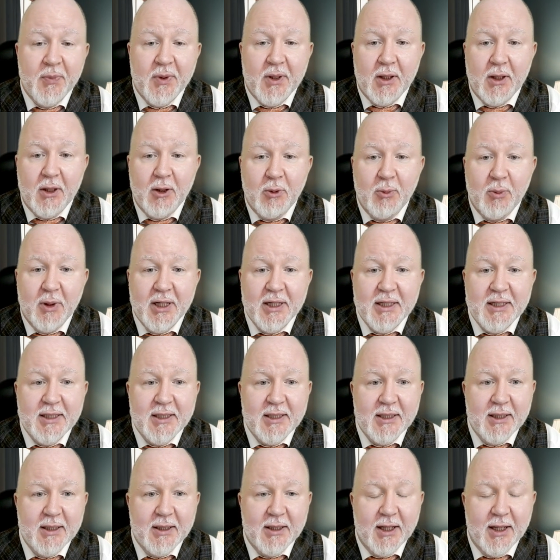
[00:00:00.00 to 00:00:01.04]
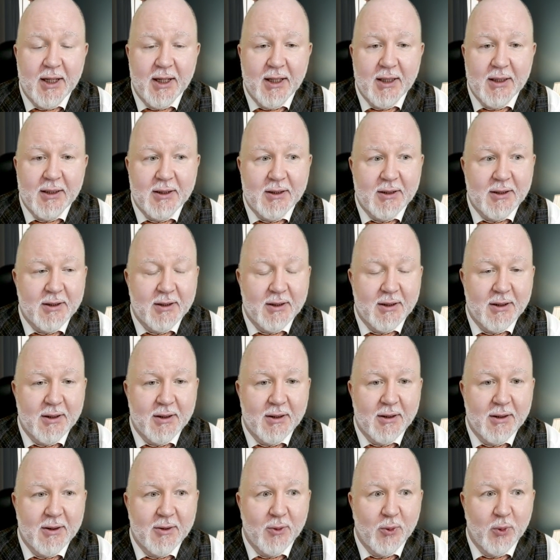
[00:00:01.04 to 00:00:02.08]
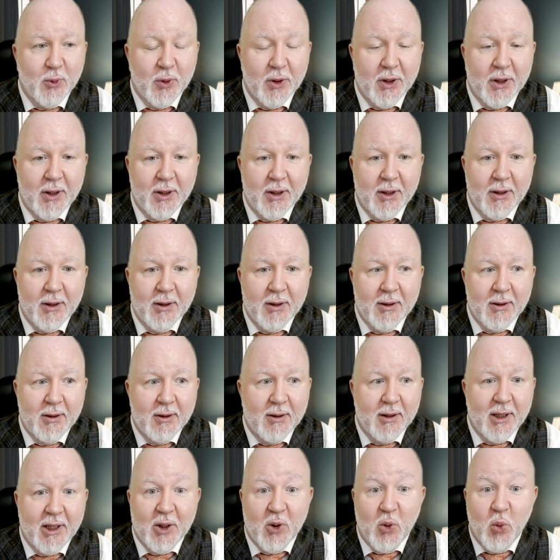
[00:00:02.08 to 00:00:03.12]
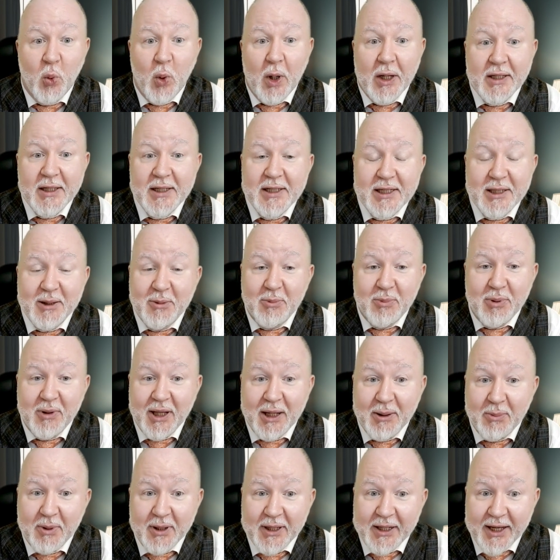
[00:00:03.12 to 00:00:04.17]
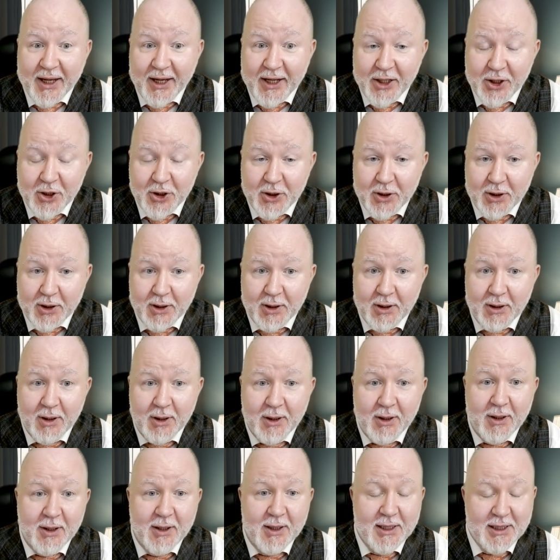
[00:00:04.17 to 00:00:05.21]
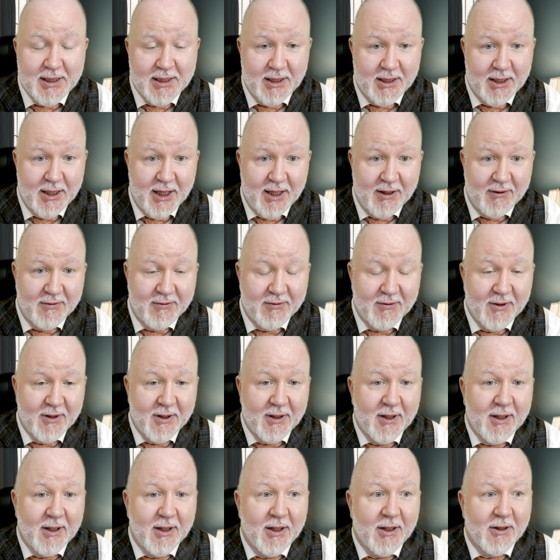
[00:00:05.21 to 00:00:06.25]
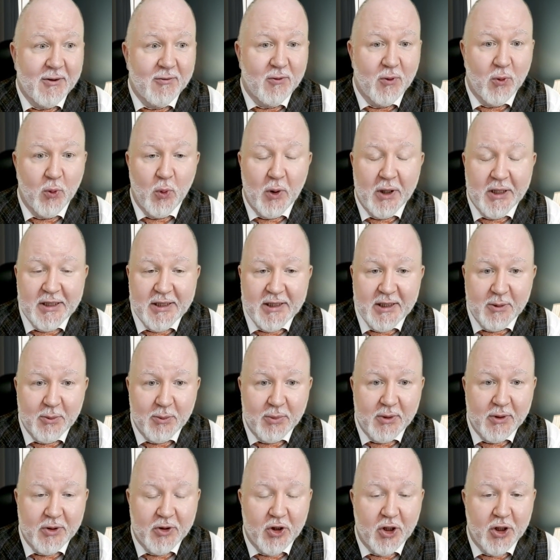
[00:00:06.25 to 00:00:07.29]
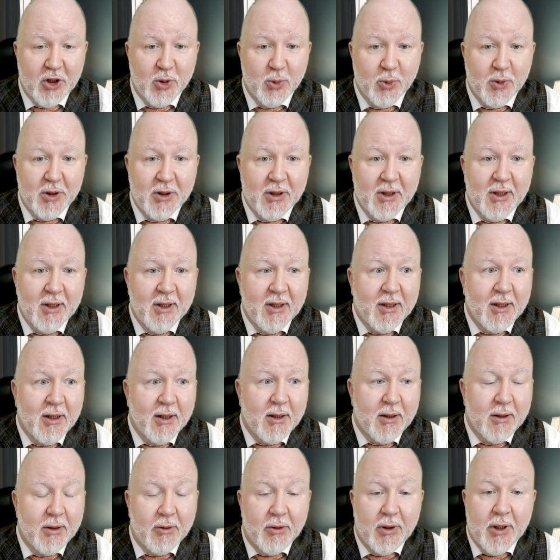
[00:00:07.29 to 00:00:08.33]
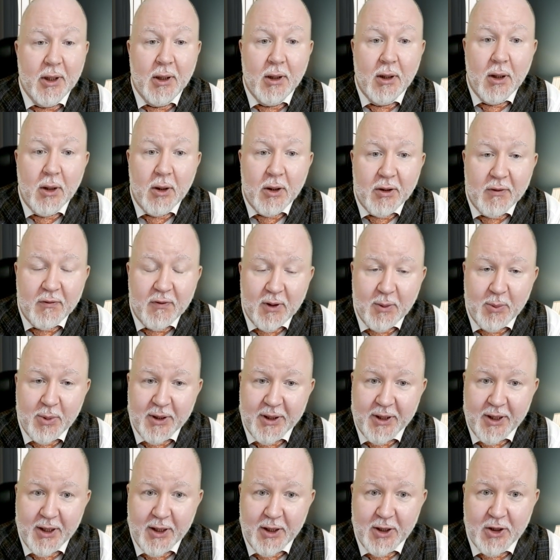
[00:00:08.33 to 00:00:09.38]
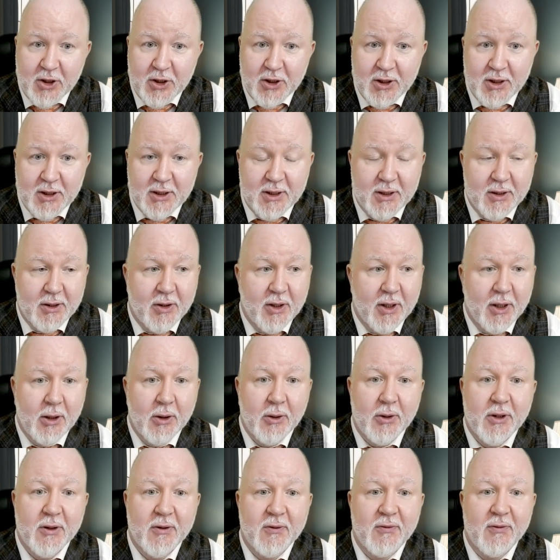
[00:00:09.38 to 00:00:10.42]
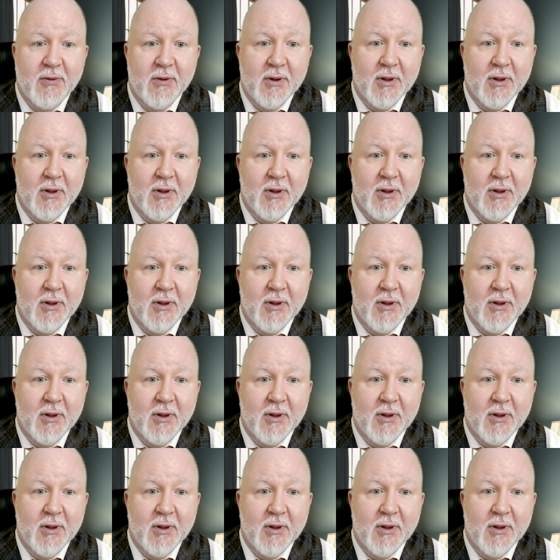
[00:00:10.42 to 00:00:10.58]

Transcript: you might see that where like one simple application is enough for one simple judgment, there are a lot of applications, there are a lot of